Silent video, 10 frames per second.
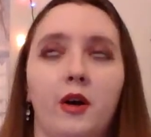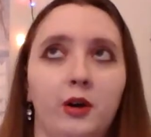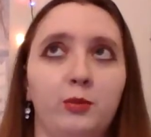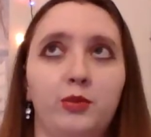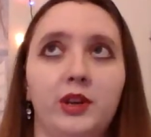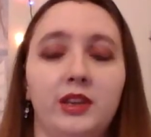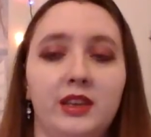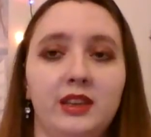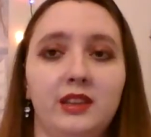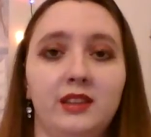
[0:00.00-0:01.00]

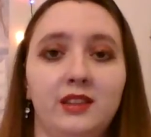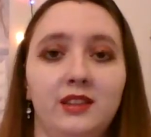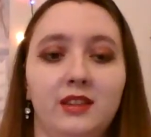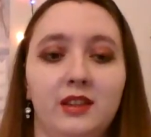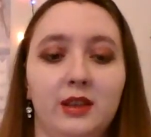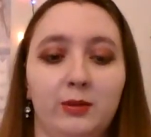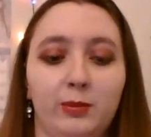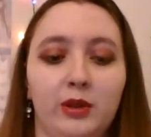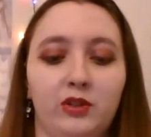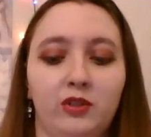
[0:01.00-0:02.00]
heartbreaking,
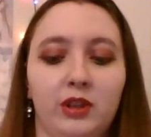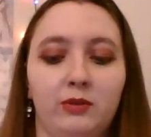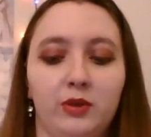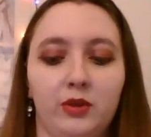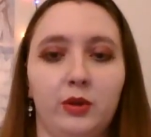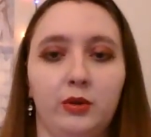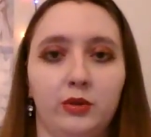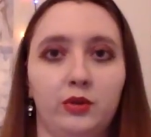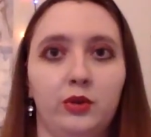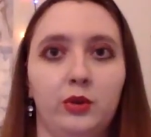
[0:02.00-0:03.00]
especially for
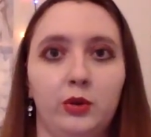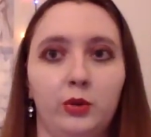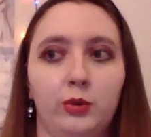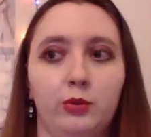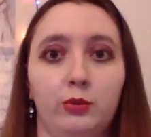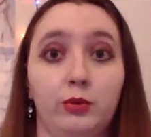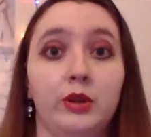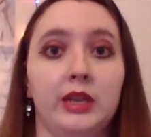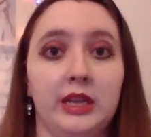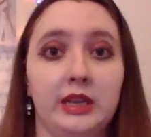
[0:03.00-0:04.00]
those who
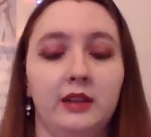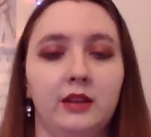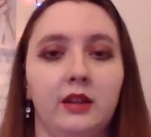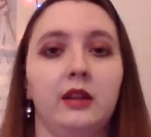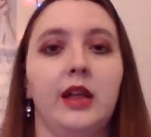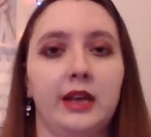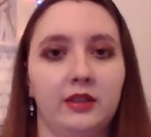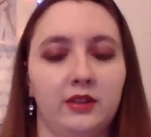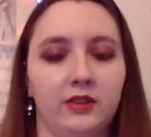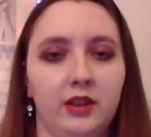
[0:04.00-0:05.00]
really
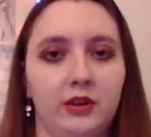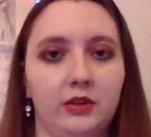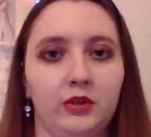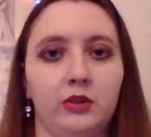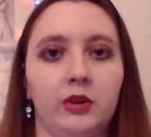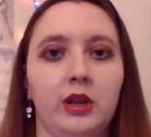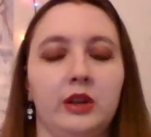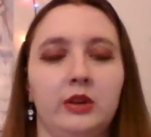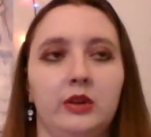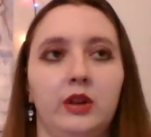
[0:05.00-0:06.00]
like this character
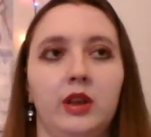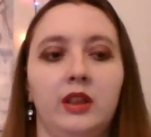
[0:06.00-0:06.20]
and